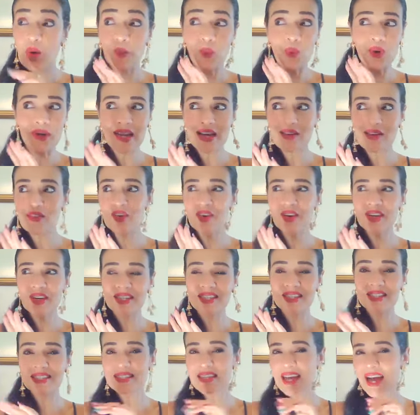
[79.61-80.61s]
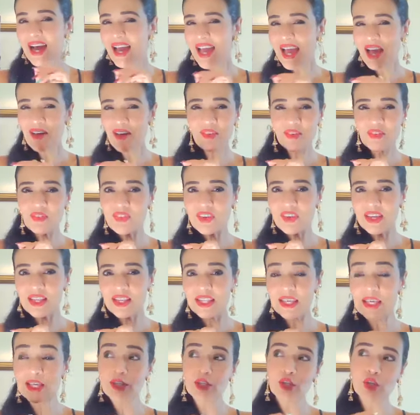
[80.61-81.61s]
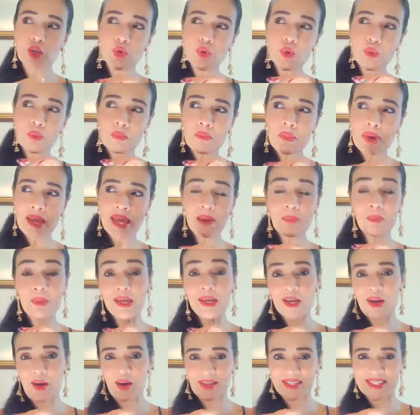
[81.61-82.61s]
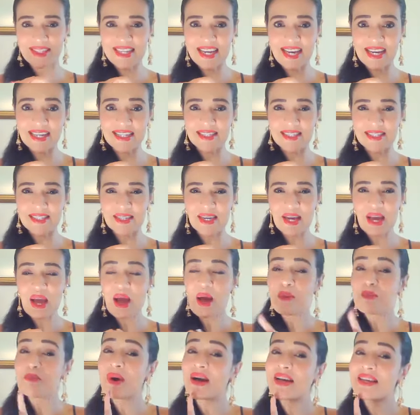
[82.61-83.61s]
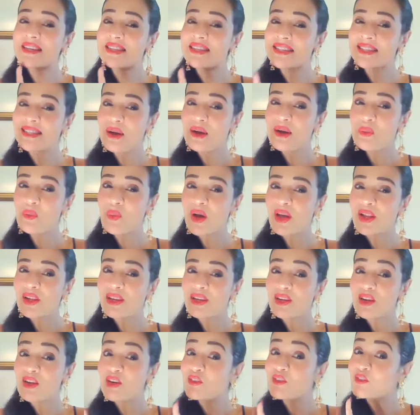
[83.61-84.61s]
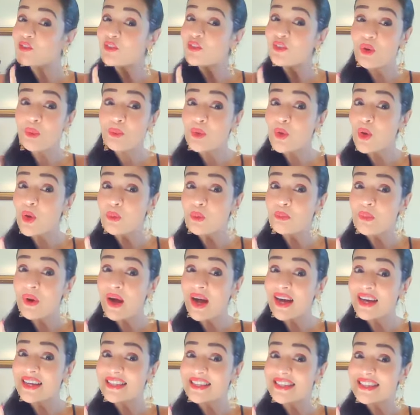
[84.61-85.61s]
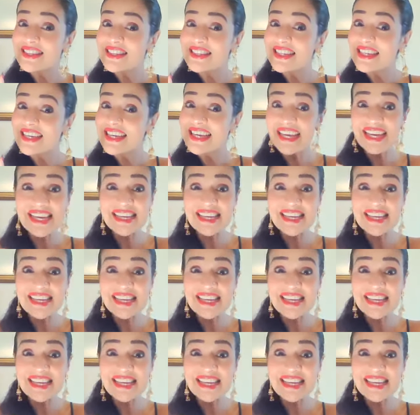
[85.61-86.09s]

Whatever it is, I have a feeling you may be contacted by someone from your past.